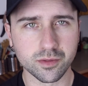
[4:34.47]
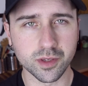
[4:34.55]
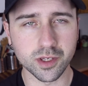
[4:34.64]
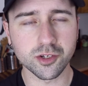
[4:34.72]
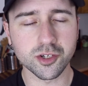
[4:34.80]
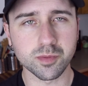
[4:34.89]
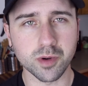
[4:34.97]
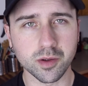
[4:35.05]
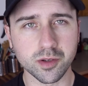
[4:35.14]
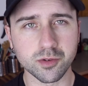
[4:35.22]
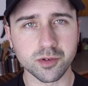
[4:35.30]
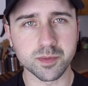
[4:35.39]
Thing you should
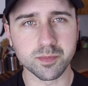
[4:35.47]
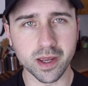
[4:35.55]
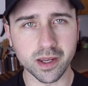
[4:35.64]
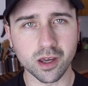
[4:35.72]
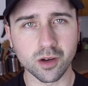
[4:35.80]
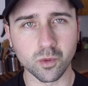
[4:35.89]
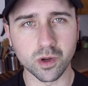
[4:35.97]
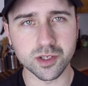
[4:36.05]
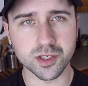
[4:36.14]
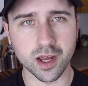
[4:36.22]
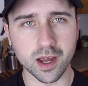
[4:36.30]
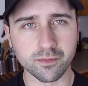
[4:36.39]
probably do is bake on
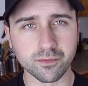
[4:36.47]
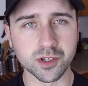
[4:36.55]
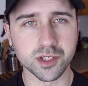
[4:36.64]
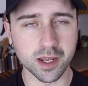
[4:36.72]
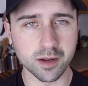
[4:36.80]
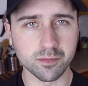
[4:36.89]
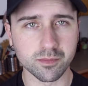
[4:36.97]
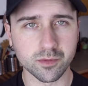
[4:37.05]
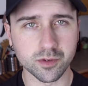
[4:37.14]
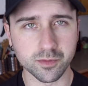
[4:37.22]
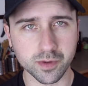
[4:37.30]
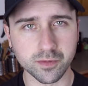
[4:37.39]
one side for
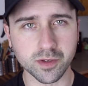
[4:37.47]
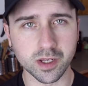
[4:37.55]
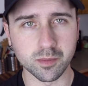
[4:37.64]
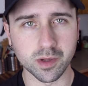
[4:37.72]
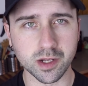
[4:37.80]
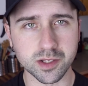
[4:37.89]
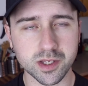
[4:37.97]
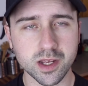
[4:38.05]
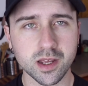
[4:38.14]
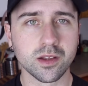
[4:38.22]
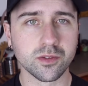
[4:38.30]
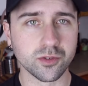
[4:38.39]
10 to 15 minutes,
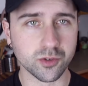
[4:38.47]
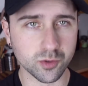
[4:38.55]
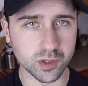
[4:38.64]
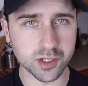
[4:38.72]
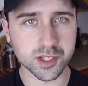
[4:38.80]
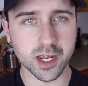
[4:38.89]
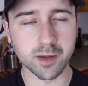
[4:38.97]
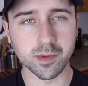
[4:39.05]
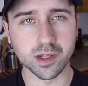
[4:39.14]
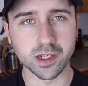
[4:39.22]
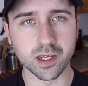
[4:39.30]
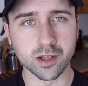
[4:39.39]
do the same
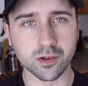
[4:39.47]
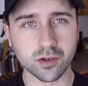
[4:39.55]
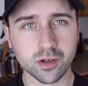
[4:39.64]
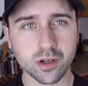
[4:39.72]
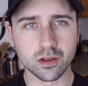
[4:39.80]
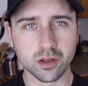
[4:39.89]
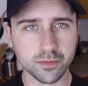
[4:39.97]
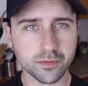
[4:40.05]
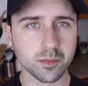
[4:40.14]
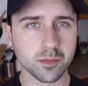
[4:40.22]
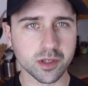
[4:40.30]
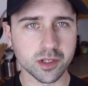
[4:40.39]
on the other, lift
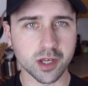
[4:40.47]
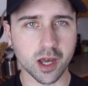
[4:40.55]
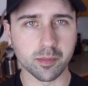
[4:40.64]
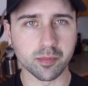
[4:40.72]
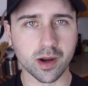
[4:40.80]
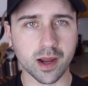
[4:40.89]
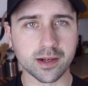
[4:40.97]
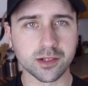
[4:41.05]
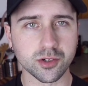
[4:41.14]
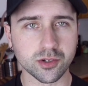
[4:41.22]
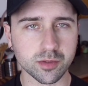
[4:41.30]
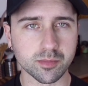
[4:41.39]
them to the top rack,
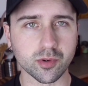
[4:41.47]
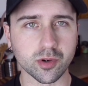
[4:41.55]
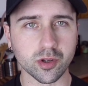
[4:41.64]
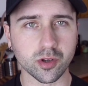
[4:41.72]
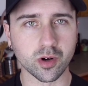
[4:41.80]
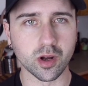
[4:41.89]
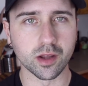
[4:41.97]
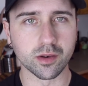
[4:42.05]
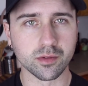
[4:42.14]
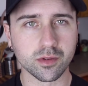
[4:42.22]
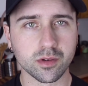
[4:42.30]
turn the broiler on